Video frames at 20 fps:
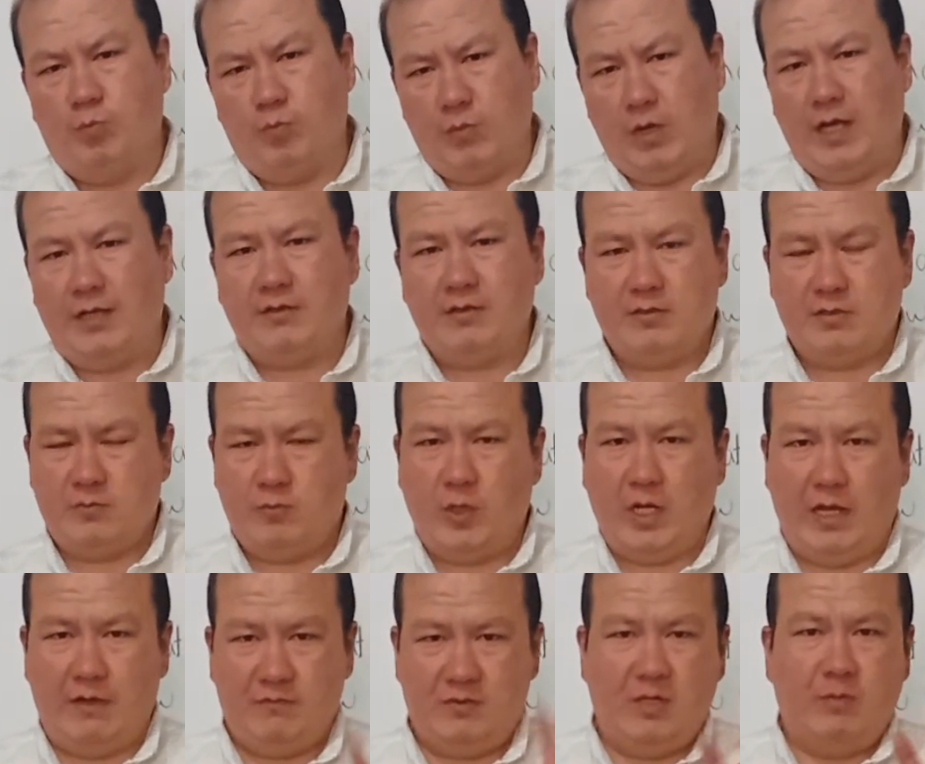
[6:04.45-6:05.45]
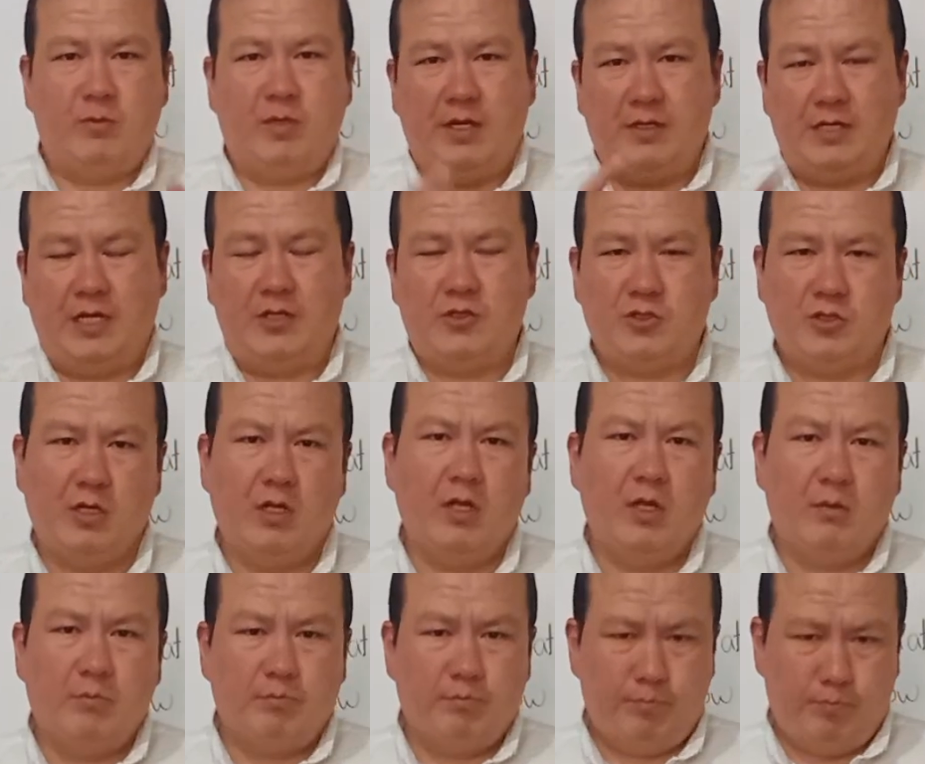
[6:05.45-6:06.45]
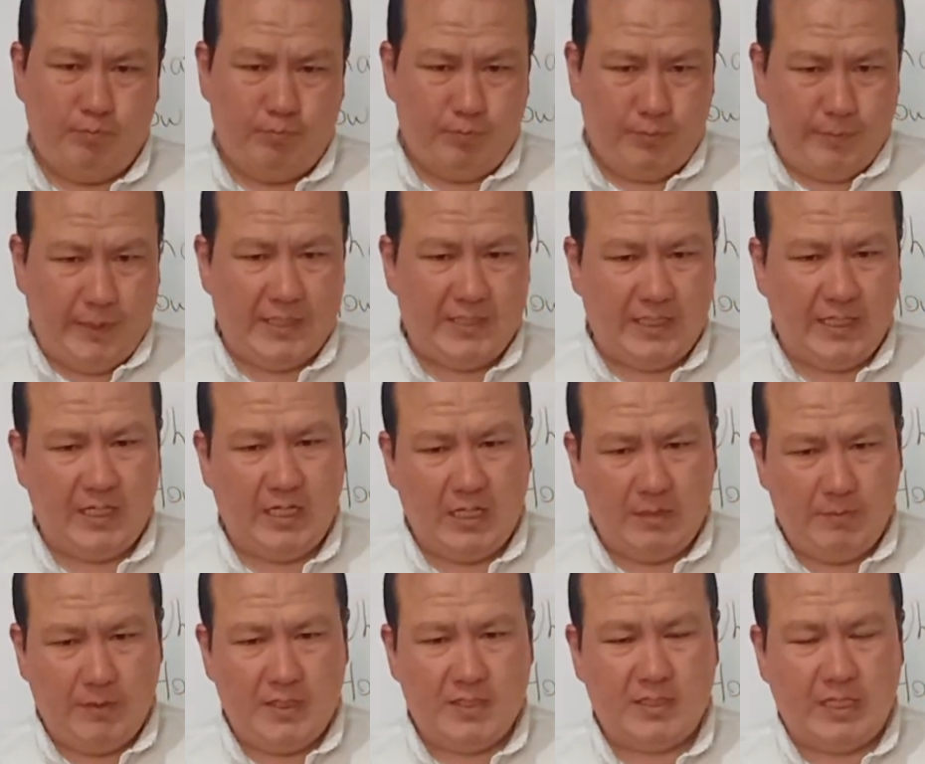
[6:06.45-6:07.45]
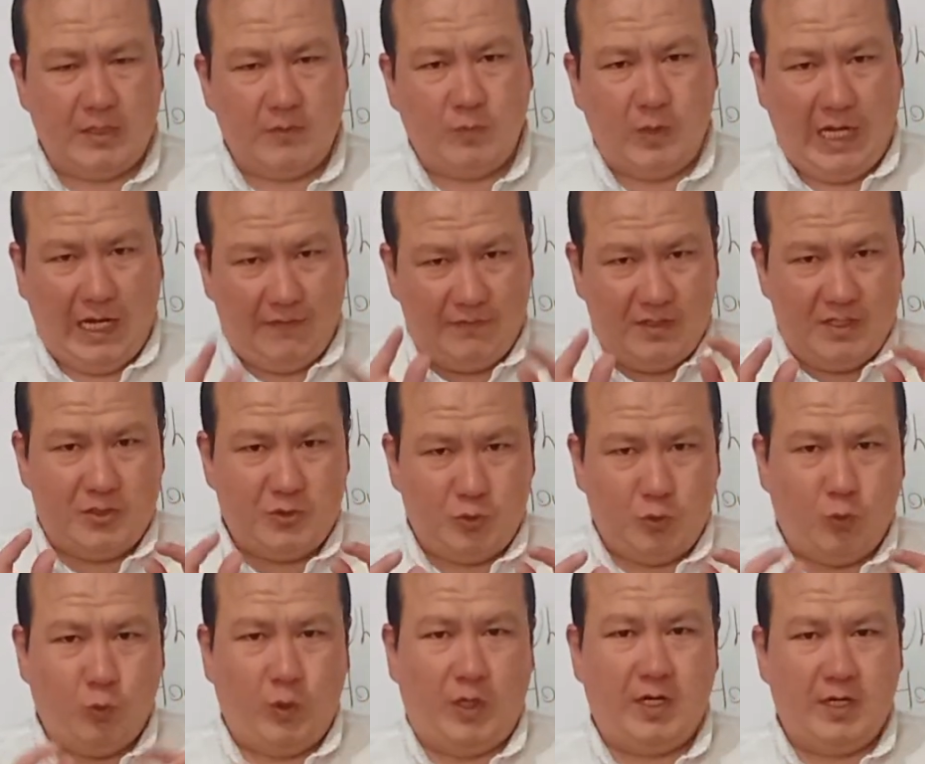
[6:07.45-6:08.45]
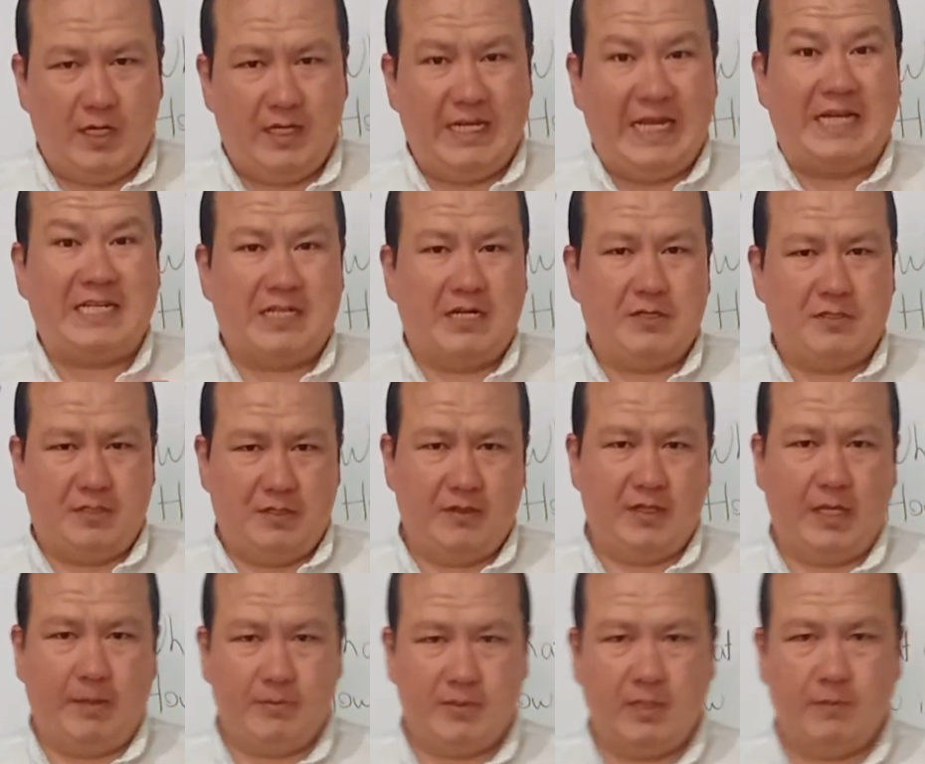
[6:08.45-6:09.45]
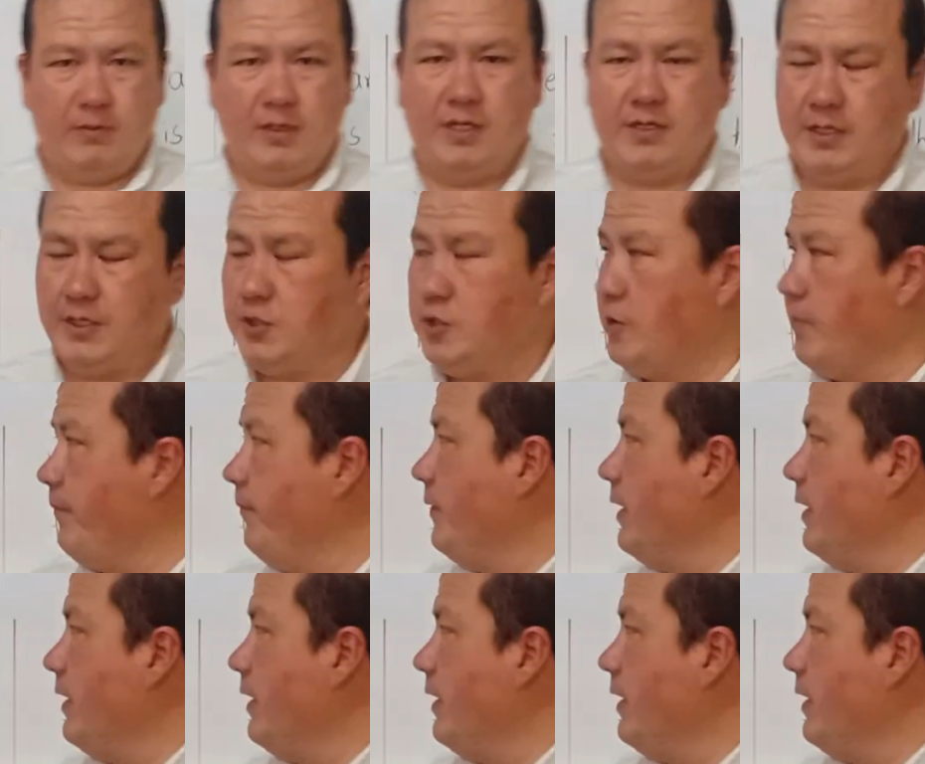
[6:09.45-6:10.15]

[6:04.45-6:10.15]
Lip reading: Others we have W and H. Basically, it means that we have these two letters in them, W and H.